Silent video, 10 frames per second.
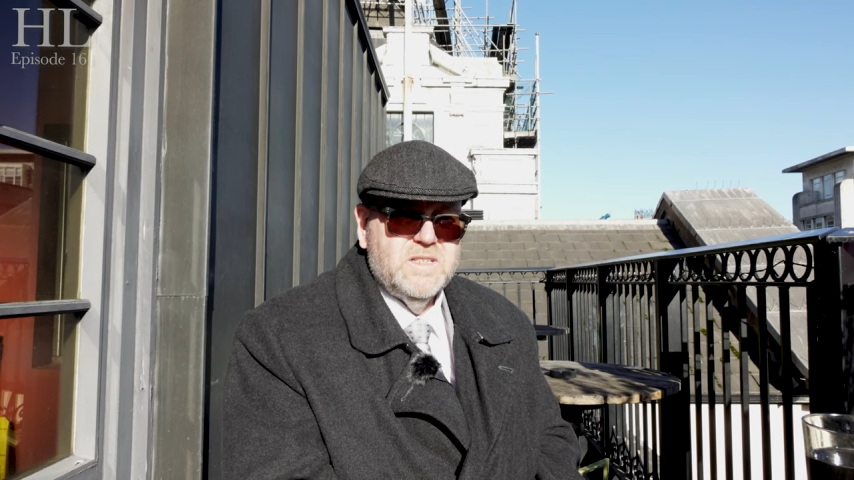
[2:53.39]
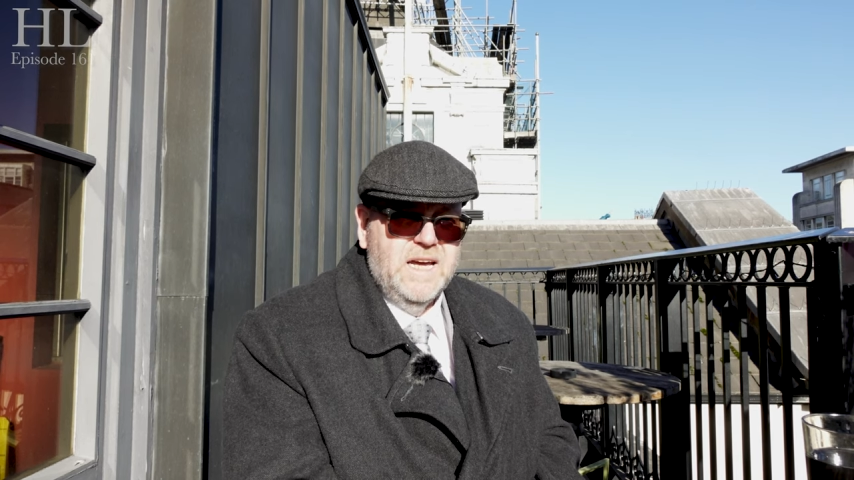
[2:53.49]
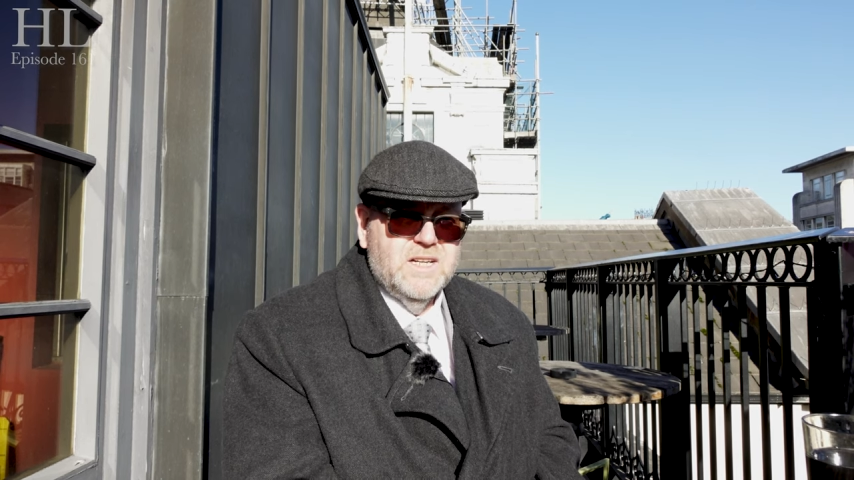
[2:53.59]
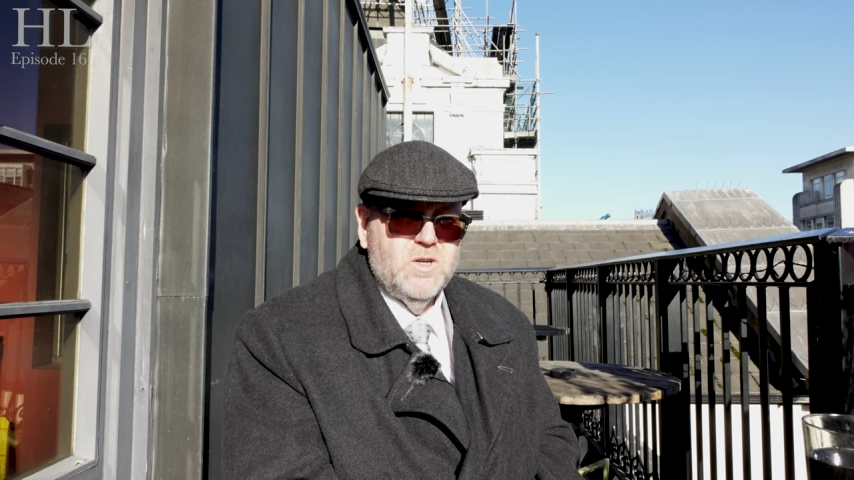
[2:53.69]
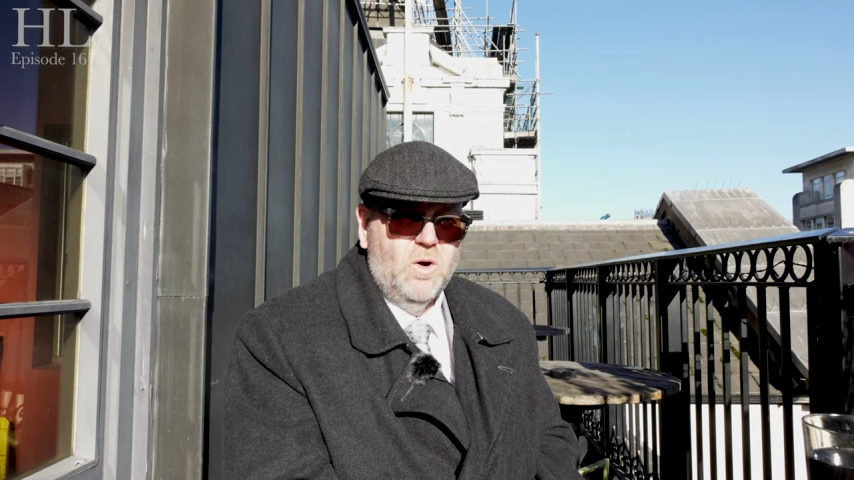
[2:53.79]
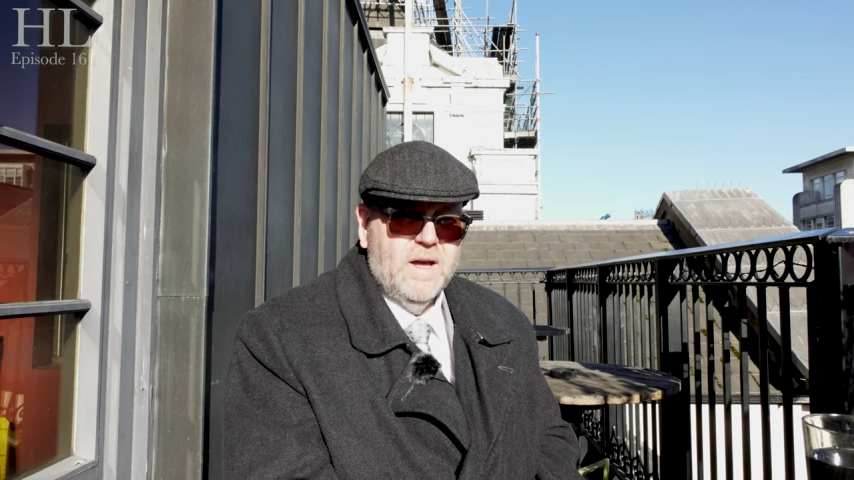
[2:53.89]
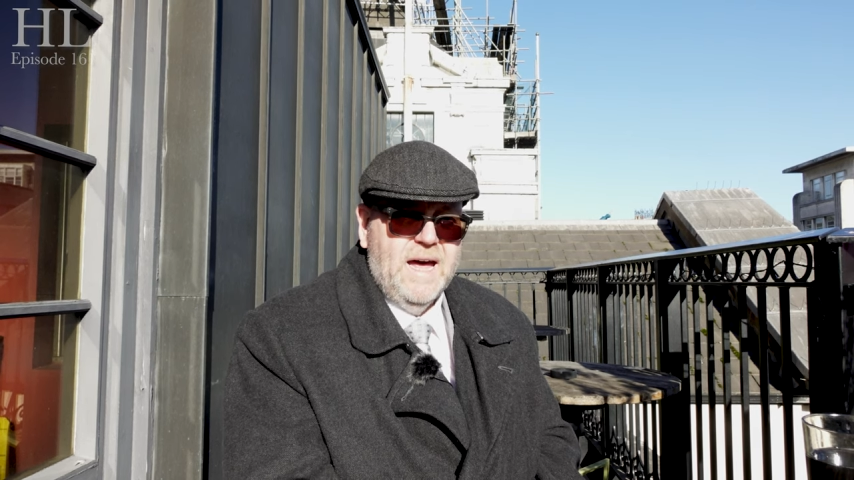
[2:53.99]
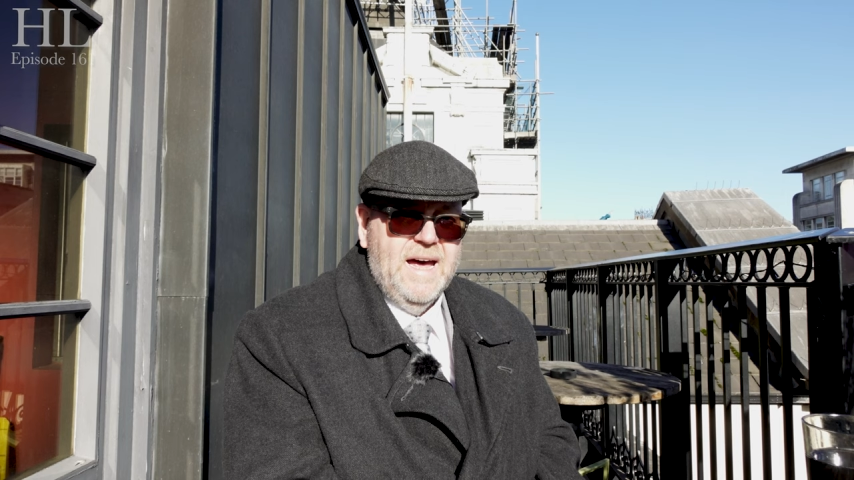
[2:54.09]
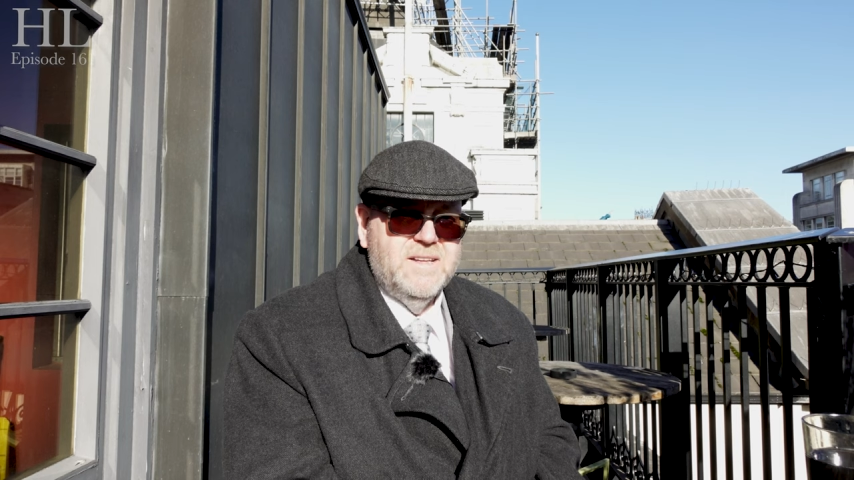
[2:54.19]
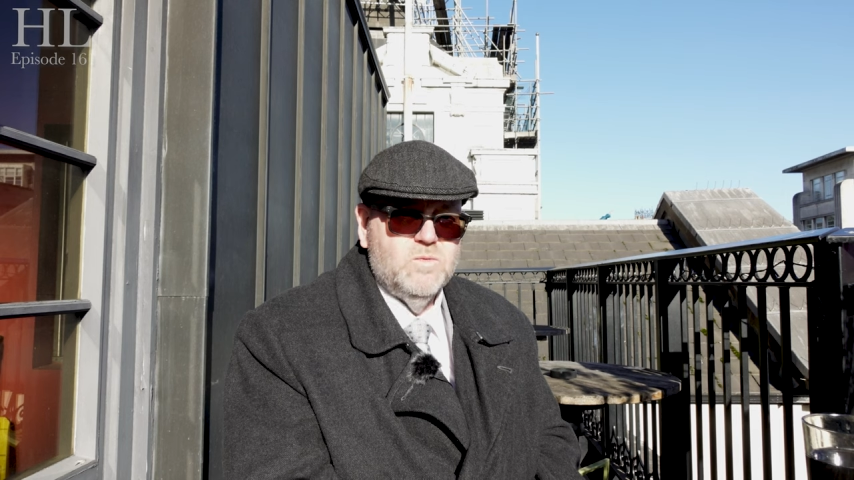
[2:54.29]
TikTok
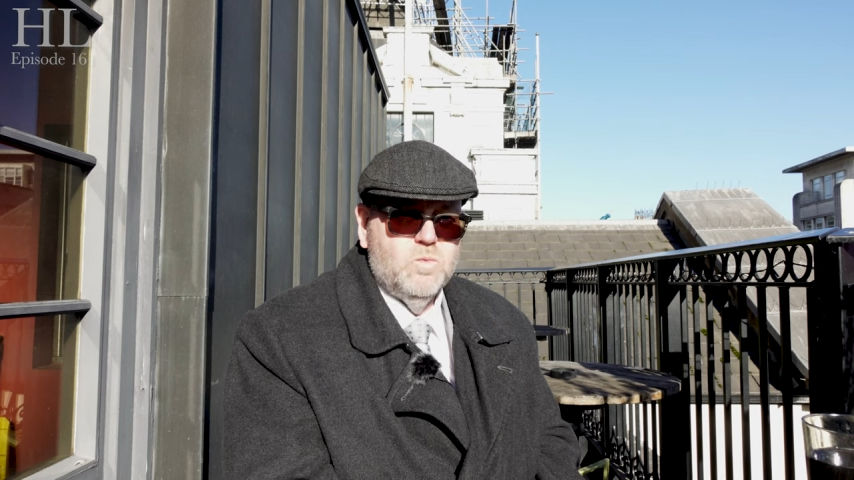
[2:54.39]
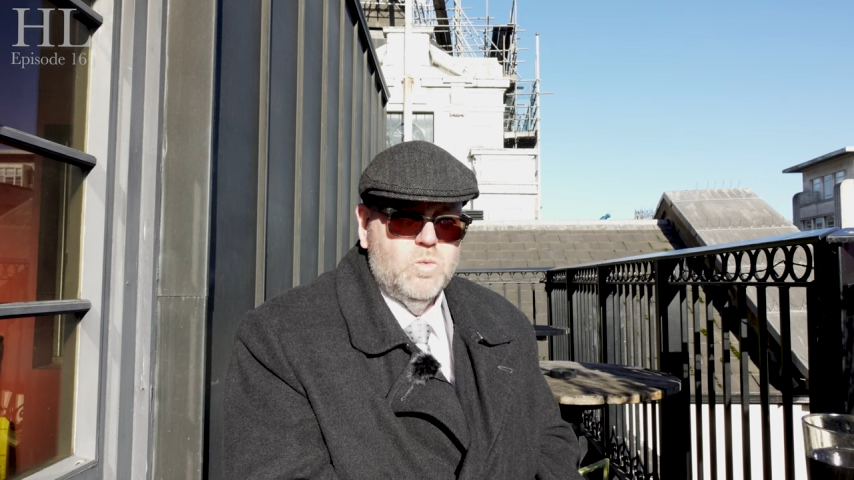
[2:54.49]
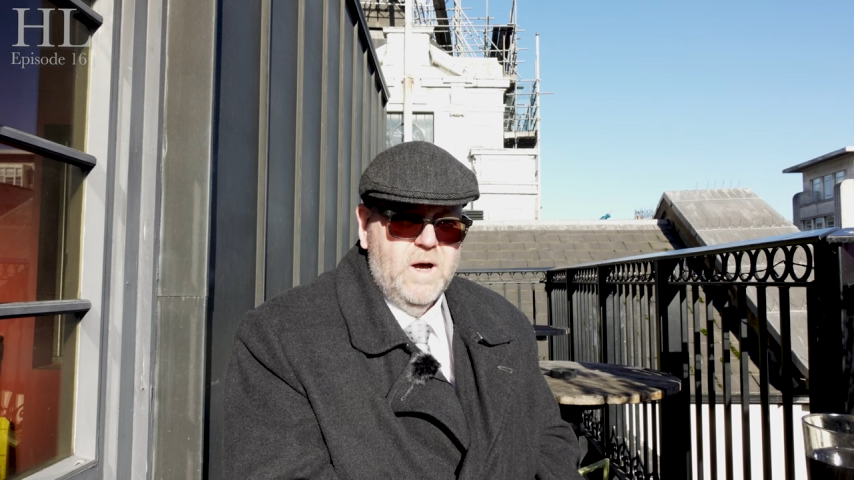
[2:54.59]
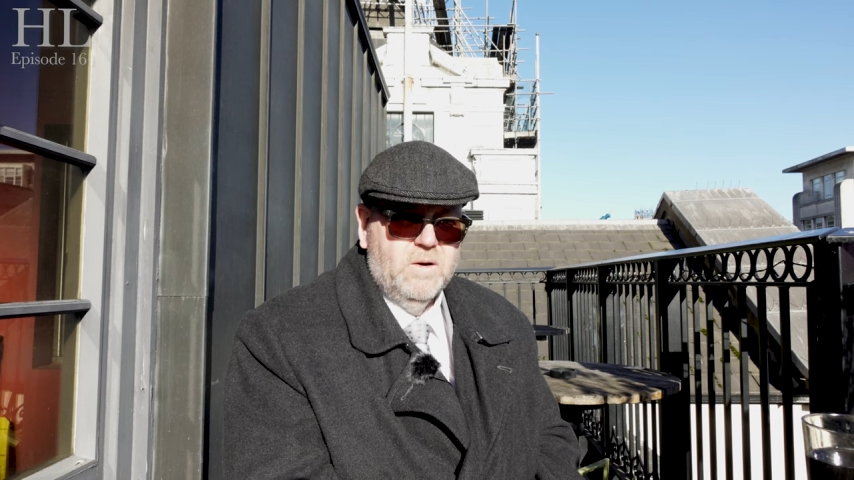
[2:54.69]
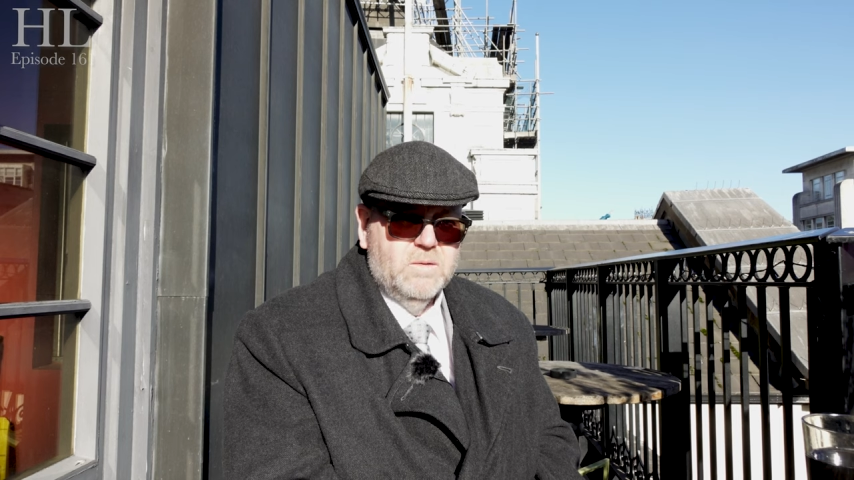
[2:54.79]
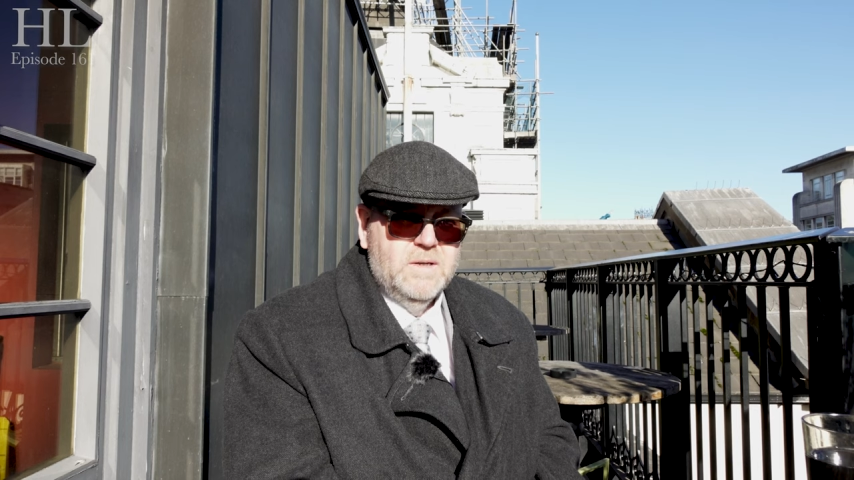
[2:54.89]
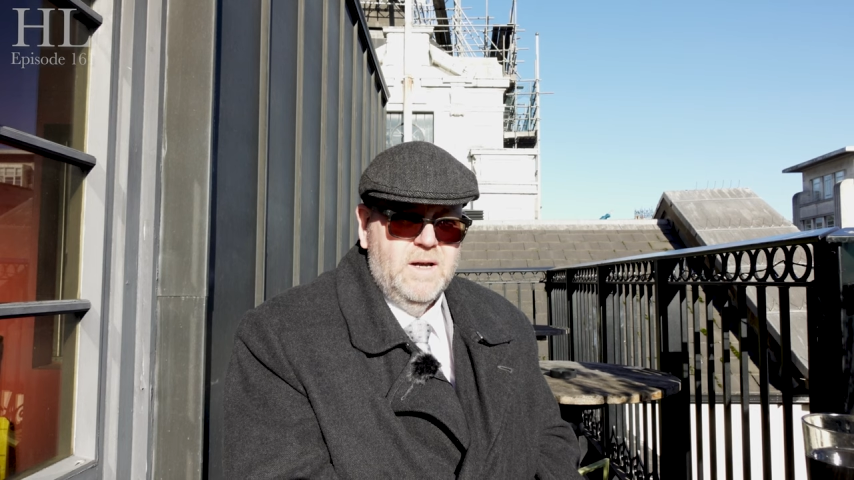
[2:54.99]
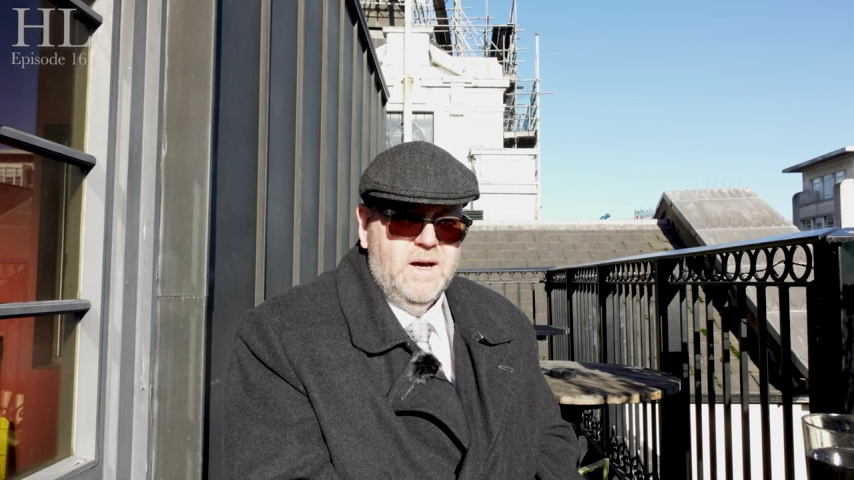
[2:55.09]
as well,